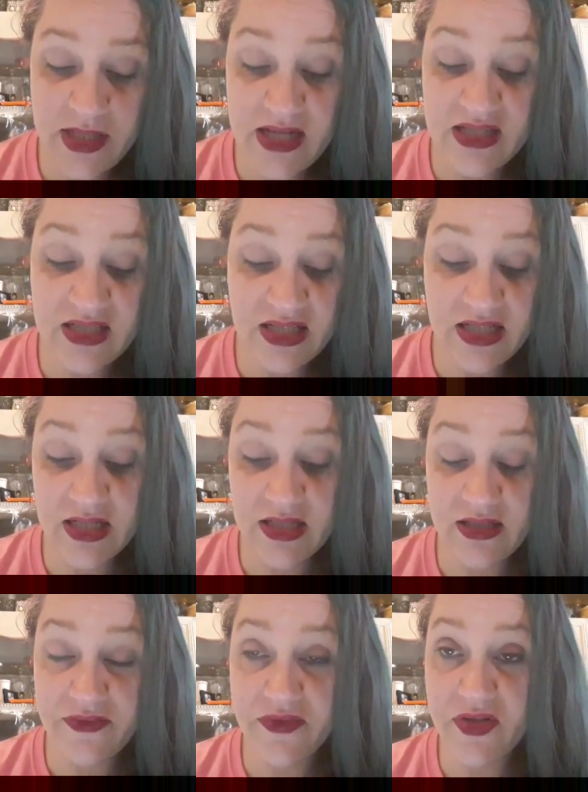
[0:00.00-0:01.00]
Dallas ain't
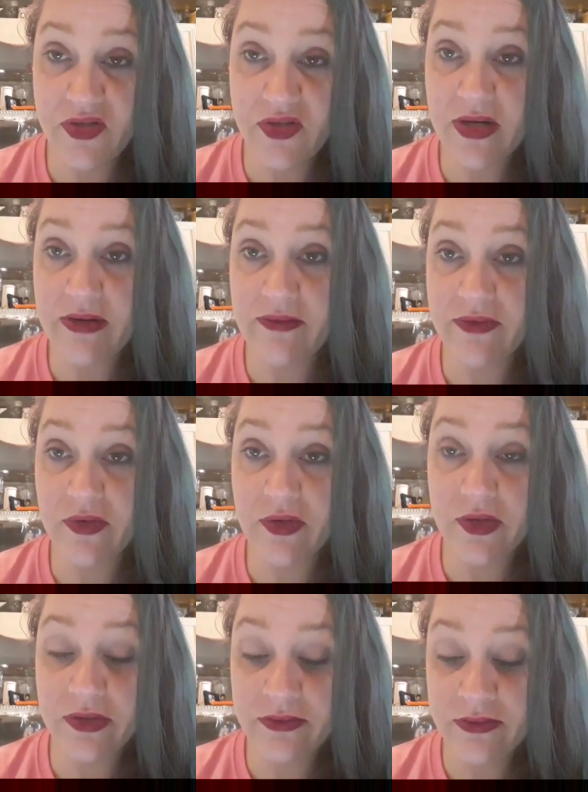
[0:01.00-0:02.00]
nothing if you could drive
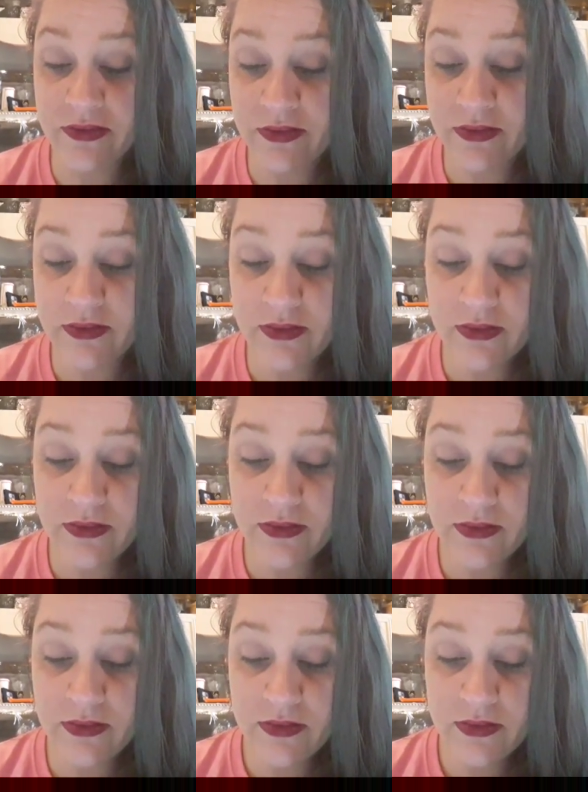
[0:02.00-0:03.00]
through it.
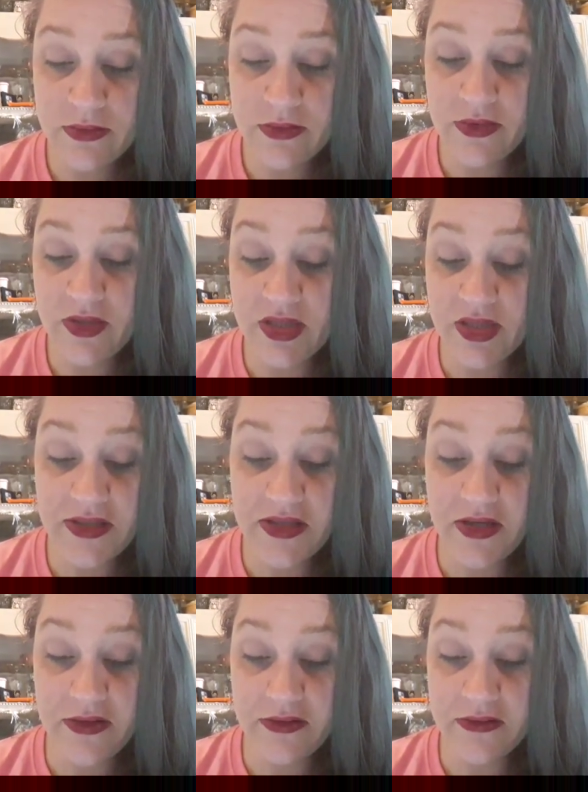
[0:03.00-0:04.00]
Just sit
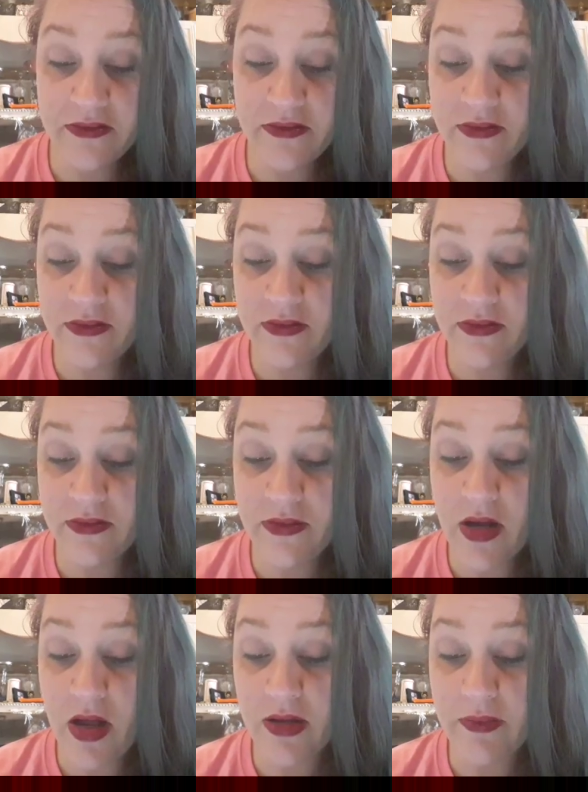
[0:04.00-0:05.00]
there and
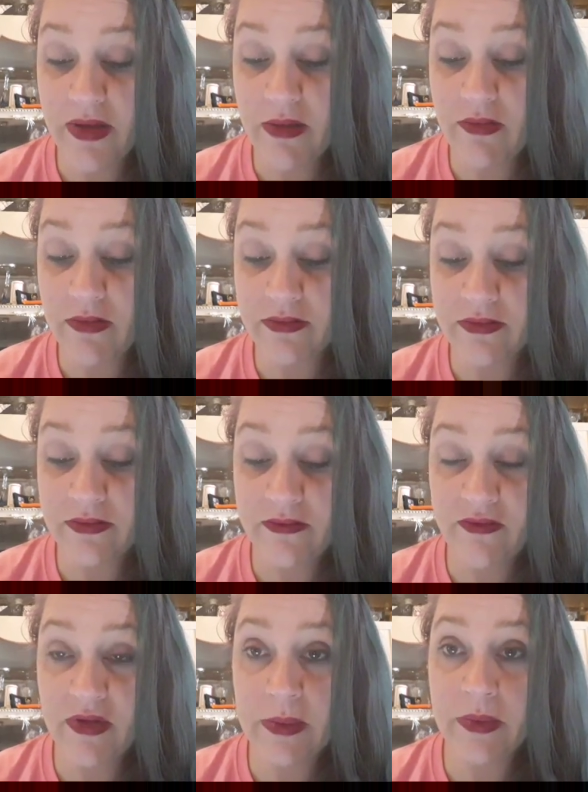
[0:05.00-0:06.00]
honk at people and
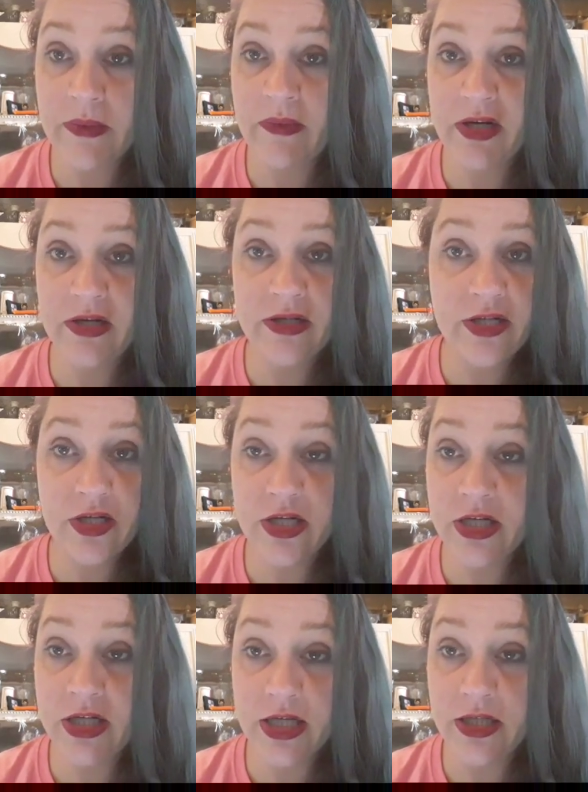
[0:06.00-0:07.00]
flip them the bird, you're
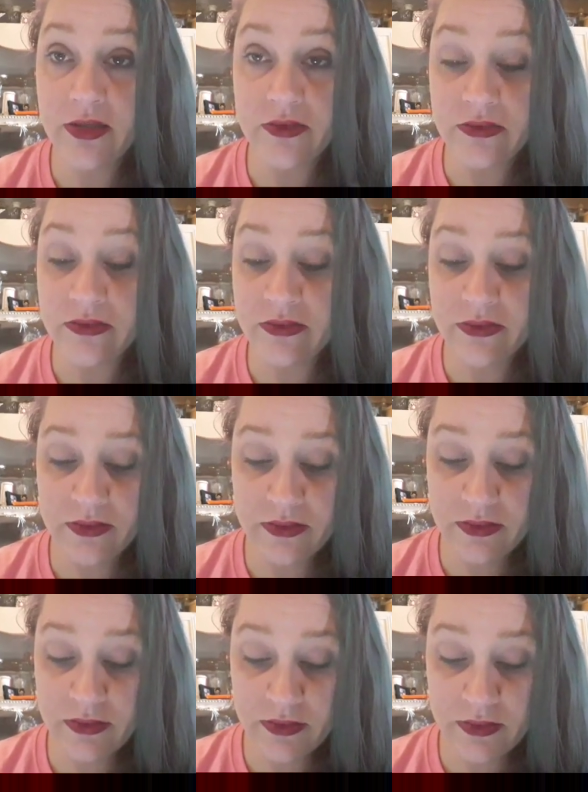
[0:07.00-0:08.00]
good to go.
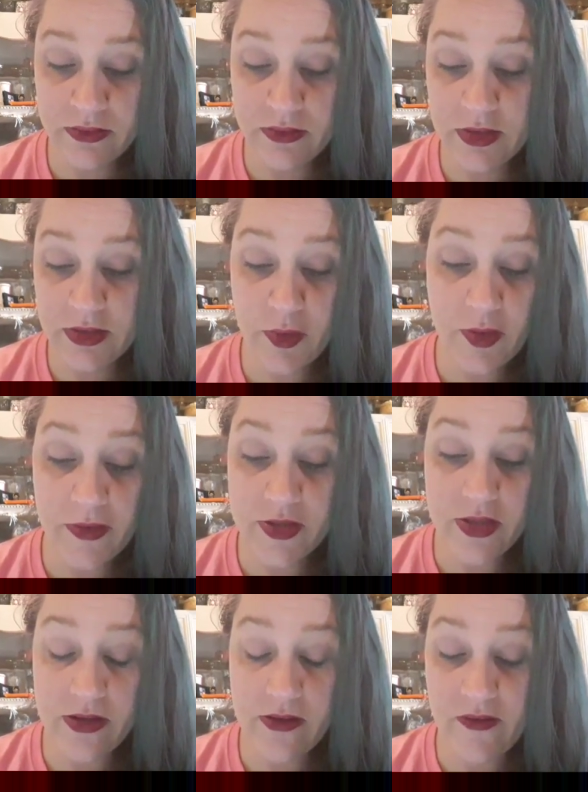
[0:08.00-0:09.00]
Pretty
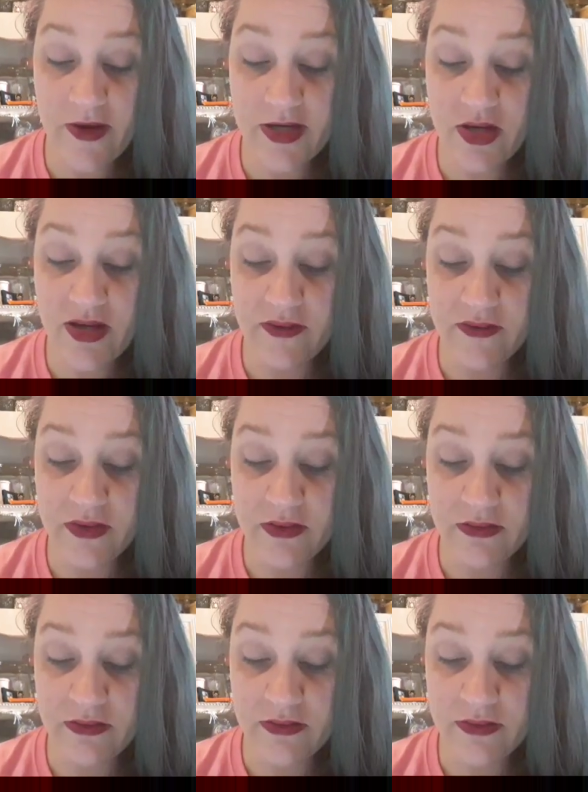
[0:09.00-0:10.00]
much how everybody drives.